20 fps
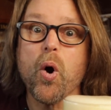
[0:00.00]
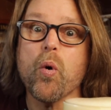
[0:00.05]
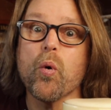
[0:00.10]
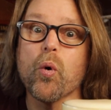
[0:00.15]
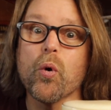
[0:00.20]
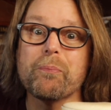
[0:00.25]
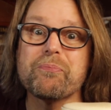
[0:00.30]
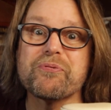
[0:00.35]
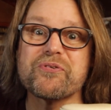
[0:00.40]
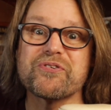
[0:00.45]

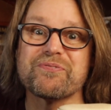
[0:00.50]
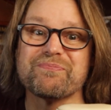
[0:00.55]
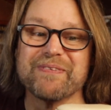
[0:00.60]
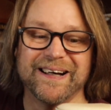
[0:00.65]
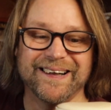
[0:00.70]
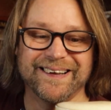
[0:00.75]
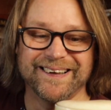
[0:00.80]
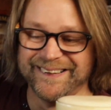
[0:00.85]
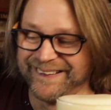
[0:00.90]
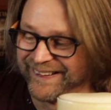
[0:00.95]
oops,
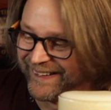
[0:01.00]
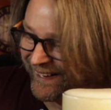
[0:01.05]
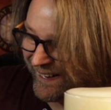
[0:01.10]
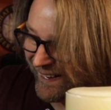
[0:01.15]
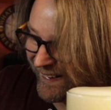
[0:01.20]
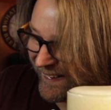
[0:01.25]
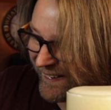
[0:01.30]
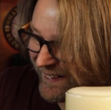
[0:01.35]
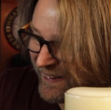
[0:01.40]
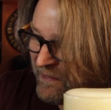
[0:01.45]

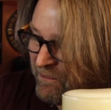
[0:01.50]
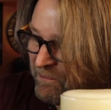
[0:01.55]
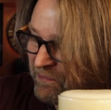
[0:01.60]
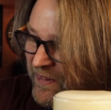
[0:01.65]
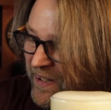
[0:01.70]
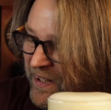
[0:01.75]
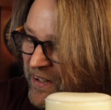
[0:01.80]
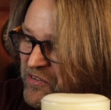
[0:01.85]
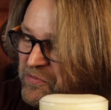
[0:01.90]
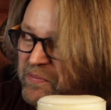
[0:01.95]

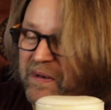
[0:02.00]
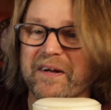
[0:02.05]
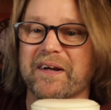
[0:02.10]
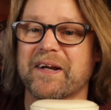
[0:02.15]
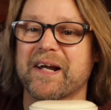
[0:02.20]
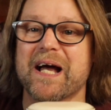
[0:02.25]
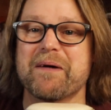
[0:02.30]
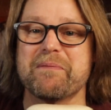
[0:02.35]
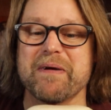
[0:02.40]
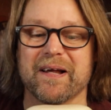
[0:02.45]
didn't expect it
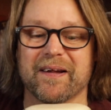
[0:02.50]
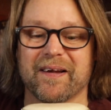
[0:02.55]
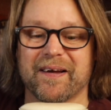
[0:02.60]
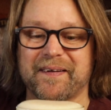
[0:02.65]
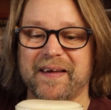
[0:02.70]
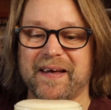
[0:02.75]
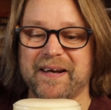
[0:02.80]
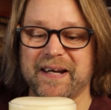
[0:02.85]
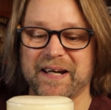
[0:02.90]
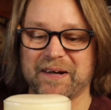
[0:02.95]
to come out like
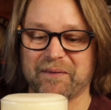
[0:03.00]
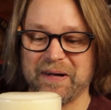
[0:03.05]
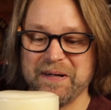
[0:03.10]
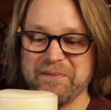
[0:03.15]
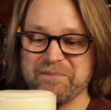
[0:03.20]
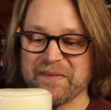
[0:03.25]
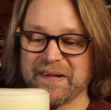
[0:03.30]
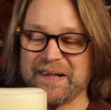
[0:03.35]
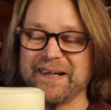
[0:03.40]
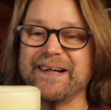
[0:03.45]
that. Anyway,
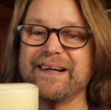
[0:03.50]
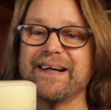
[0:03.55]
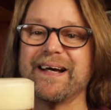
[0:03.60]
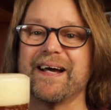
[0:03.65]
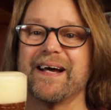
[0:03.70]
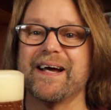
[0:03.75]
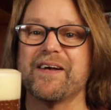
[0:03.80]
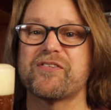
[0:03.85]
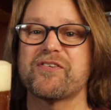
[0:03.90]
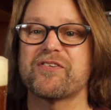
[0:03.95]

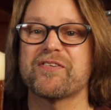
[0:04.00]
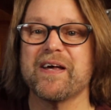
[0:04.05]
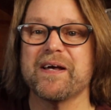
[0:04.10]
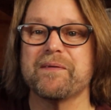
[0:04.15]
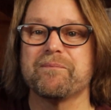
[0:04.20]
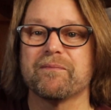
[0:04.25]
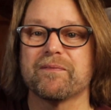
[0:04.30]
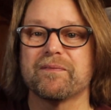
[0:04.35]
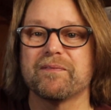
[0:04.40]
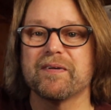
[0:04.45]
it's the
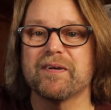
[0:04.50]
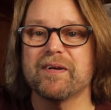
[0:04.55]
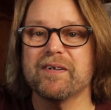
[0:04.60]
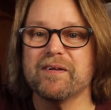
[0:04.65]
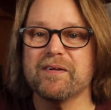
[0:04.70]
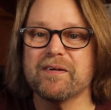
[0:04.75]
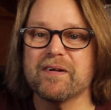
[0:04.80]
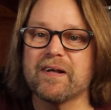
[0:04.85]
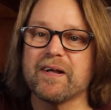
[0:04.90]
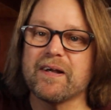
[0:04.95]
same.
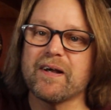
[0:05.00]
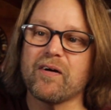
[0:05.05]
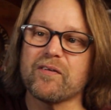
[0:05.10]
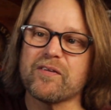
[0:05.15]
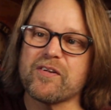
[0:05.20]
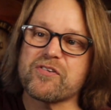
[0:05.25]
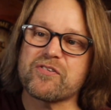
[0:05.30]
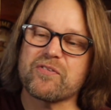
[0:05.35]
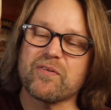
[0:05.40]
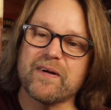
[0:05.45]
On
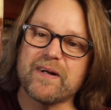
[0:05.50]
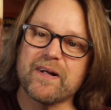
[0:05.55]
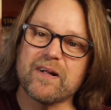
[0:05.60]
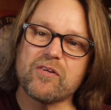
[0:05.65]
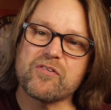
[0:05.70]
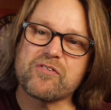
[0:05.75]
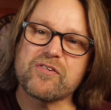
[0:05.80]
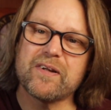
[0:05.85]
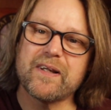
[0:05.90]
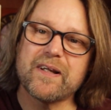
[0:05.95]
the screen it
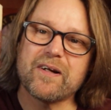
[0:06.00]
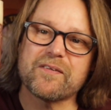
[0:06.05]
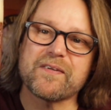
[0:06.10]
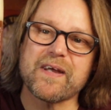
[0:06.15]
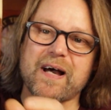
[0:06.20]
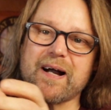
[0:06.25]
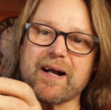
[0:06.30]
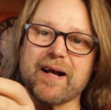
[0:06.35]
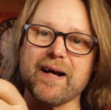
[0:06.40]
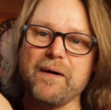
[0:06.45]
looks a little
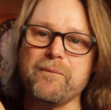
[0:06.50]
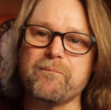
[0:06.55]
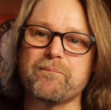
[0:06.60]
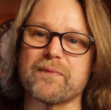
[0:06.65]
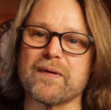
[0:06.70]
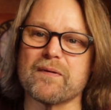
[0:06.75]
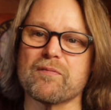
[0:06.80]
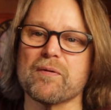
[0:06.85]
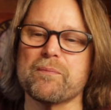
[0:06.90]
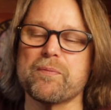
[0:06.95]
darker.
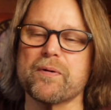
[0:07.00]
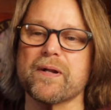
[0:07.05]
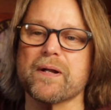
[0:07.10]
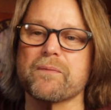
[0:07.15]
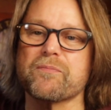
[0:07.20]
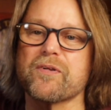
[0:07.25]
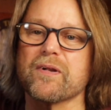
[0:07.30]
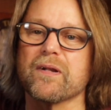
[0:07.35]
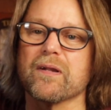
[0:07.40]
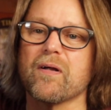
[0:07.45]
If I put it
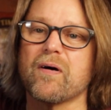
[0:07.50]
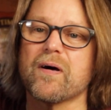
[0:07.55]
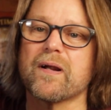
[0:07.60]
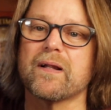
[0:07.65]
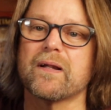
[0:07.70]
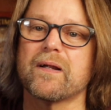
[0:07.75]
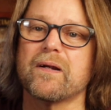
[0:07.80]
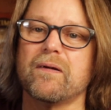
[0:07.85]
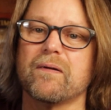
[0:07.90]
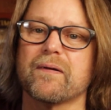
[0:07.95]
up to the light
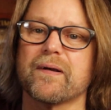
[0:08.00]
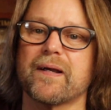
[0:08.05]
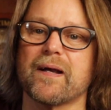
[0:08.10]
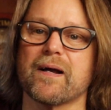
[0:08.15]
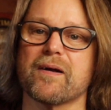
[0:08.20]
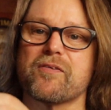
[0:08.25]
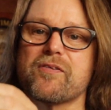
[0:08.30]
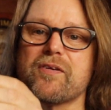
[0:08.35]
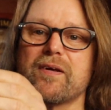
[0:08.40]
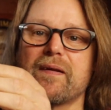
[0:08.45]
a little, oh, you
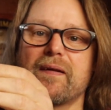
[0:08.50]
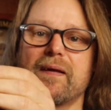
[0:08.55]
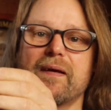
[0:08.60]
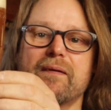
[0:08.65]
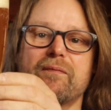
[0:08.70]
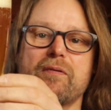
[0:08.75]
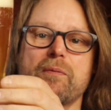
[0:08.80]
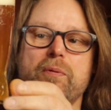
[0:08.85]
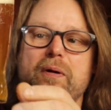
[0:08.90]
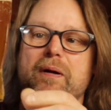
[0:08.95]
can't see it there.
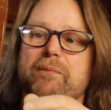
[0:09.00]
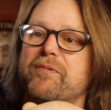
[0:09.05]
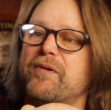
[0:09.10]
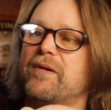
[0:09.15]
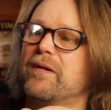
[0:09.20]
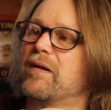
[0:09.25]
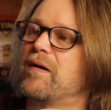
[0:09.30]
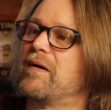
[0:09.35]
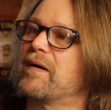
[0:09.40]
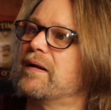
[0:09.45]
If I put it up to
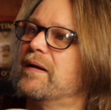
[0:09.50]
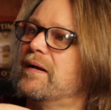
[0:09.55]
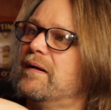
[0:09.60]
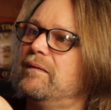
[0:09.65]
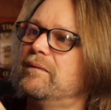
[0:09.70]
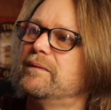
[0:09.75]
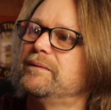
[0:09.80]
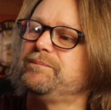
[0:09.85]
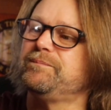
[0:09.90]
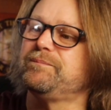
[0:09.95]
the light a
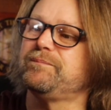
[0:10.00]
little,